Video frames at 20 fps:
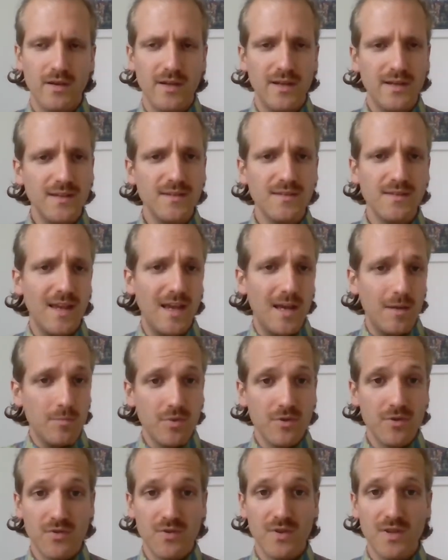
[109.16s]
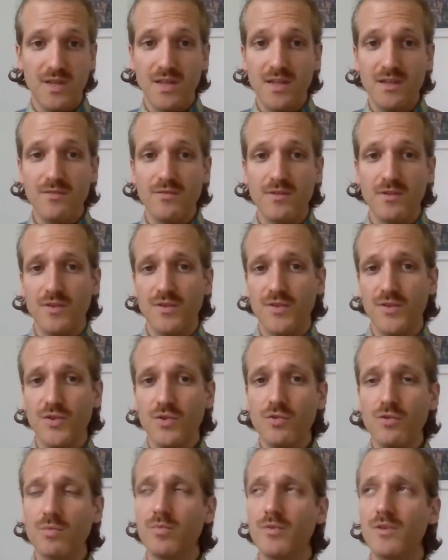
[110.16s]
Is empathy even a
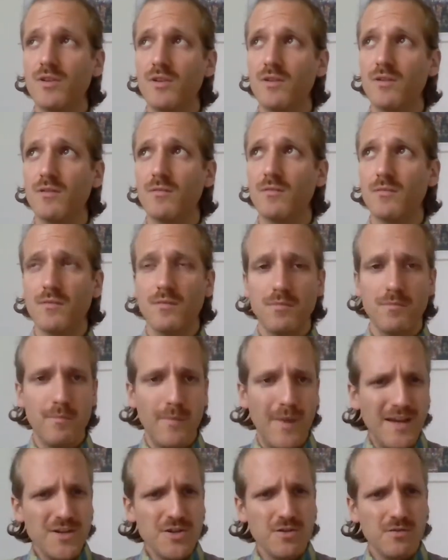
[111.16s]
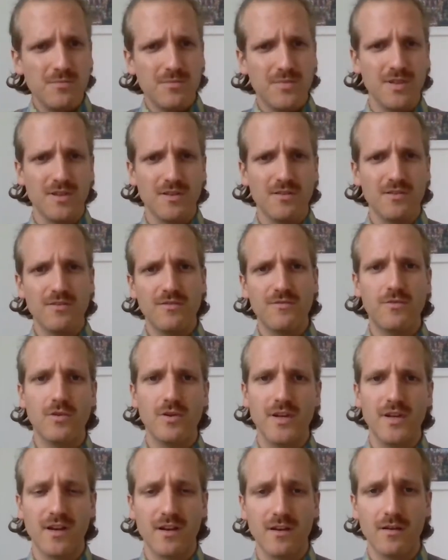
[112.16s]
suitable measurement
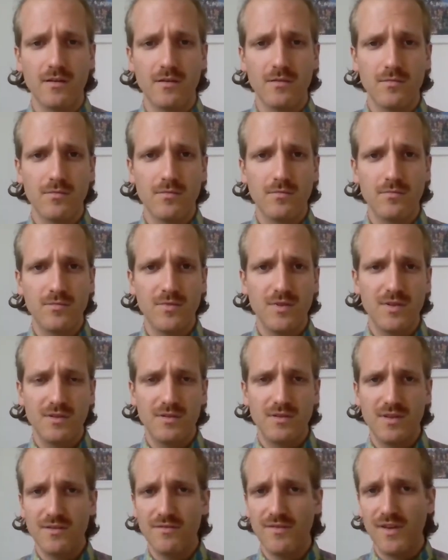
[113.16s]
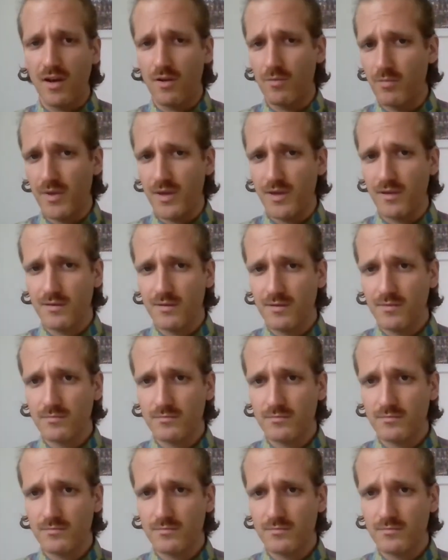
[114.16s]
for inner development?